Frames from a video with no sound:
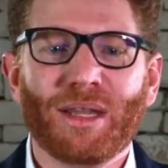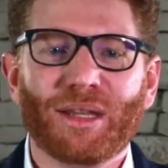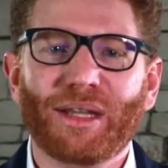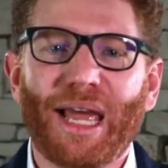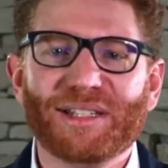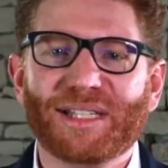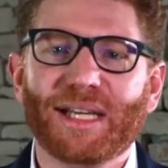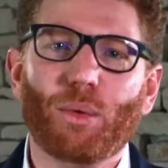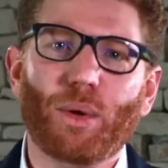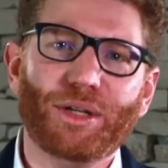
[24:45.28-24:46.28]
The last
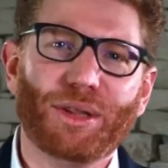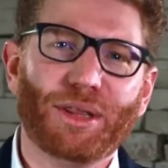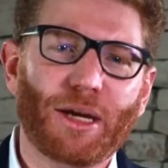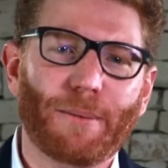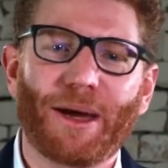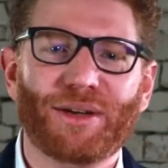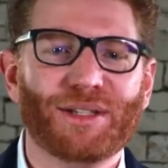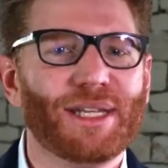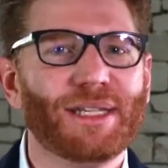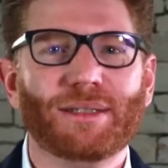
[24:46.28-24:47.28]
thing I want you to think about
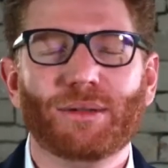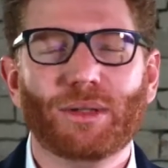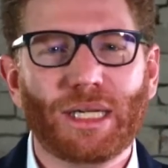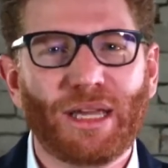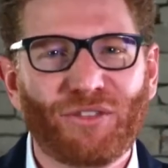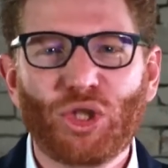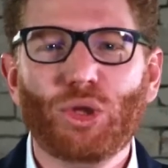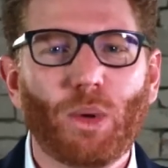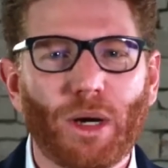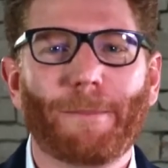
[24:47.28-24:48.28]
is that If
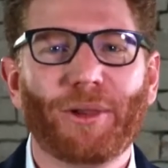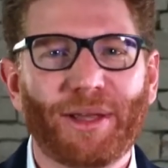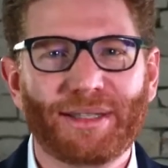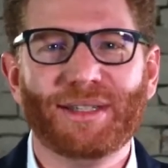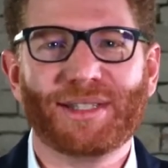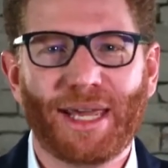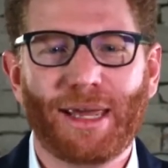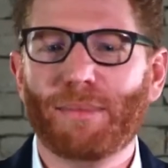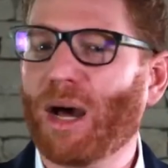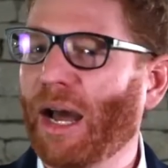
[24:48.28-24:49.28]
you want to play in this
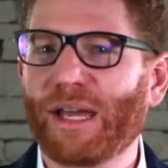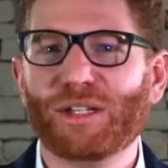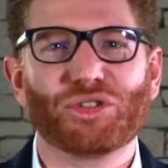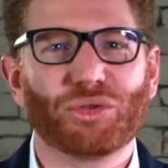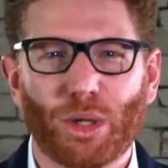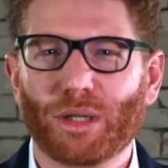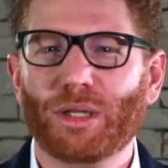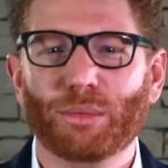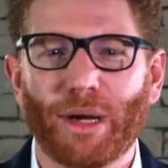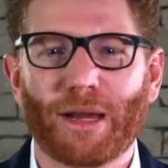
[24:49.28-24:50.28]
game, I
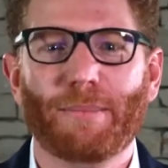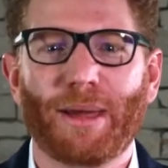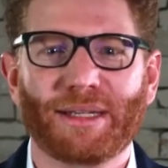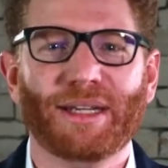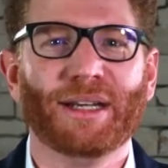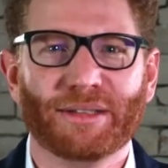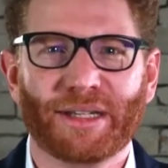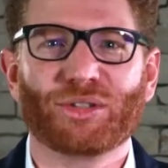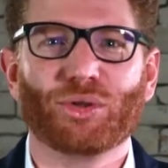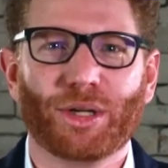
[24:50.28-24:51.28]
strongly recommend an
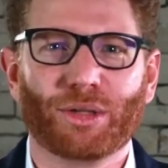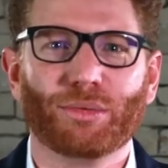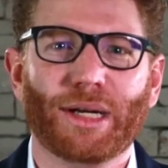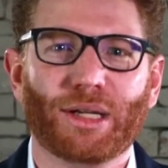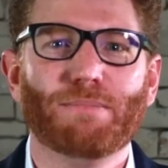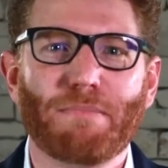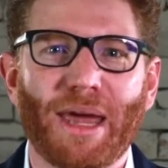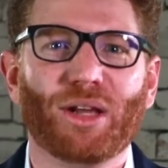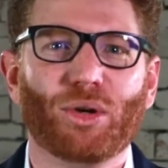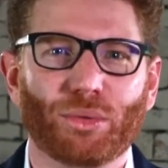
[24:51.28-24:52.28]
electronic
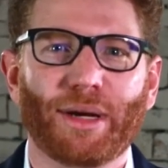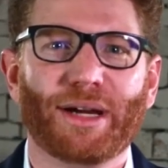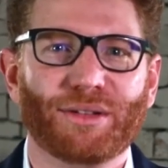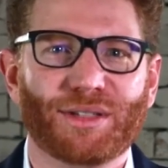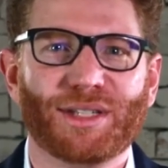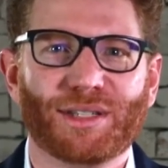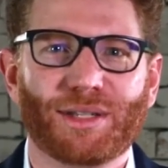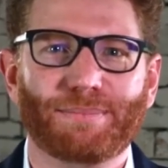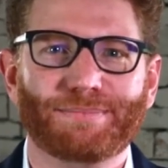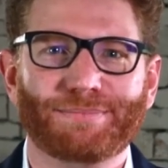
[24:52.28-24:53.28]
medical record
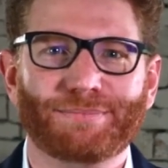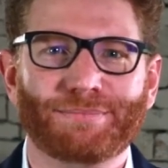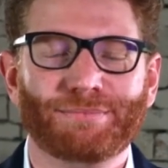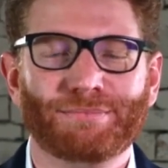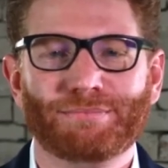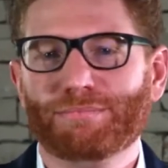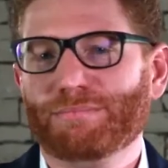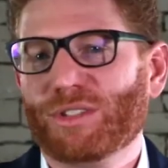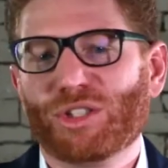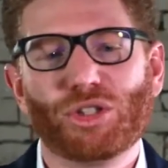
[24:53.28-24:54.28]
system.
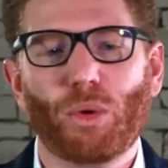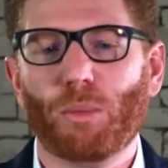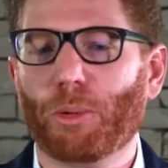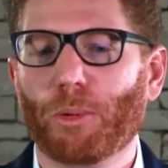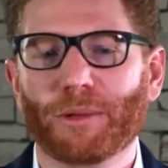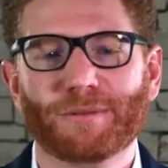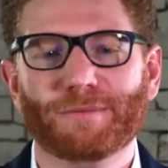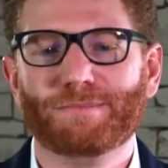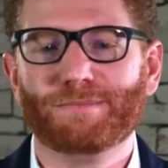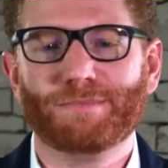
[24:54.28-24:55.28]
So important.
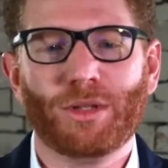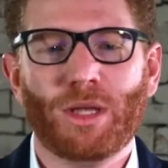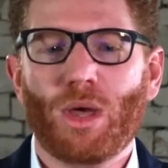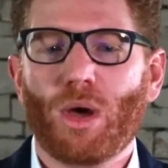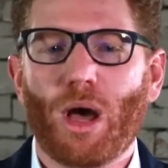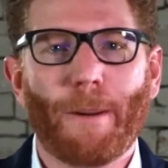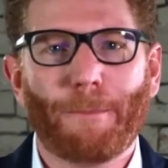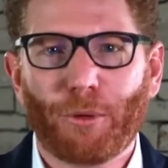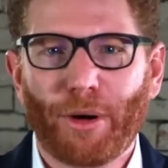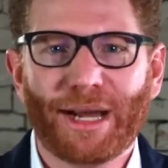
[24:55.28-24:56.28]
A
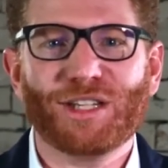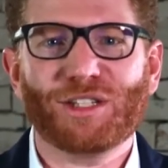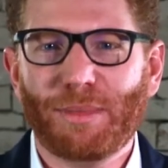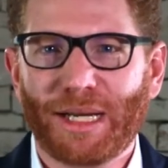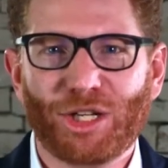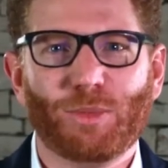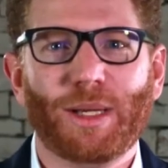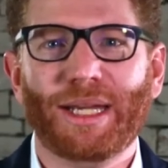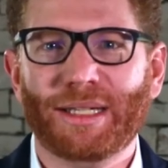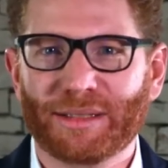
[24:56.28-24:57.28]
practice
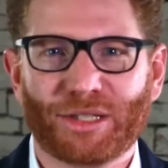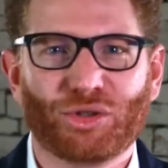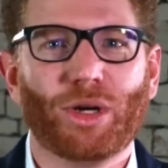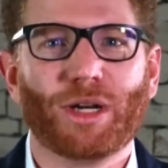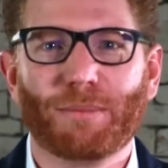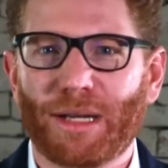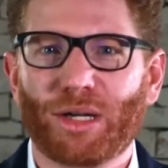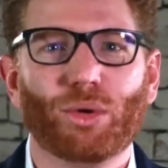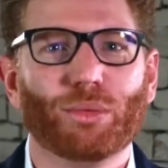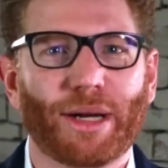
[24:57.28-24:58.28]
management and electronic
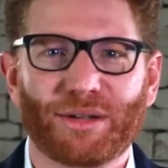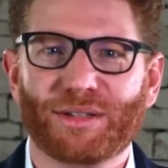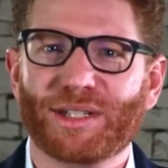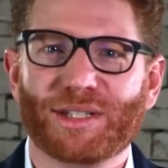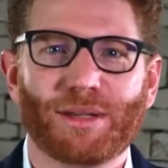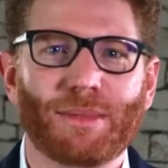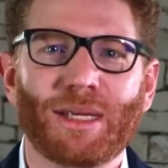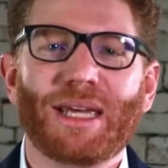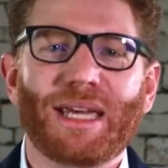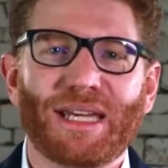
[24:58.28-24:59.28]
medical record system
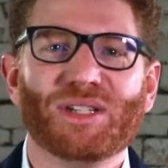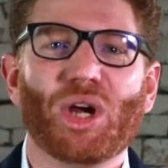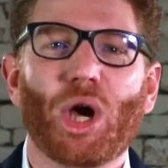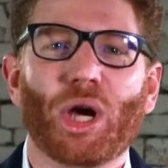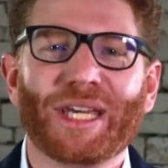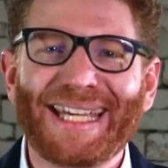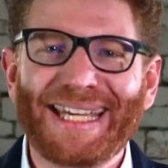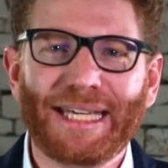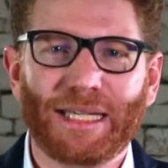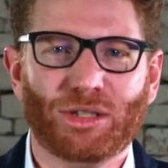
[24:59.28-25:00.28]
is a
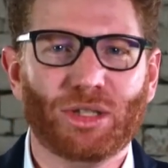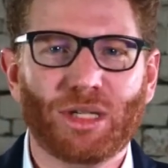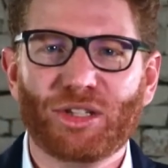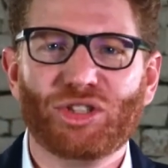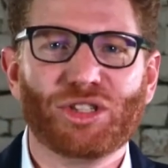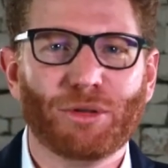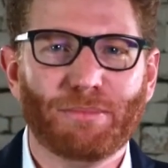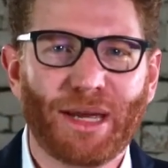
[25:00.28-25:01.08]
key to not just your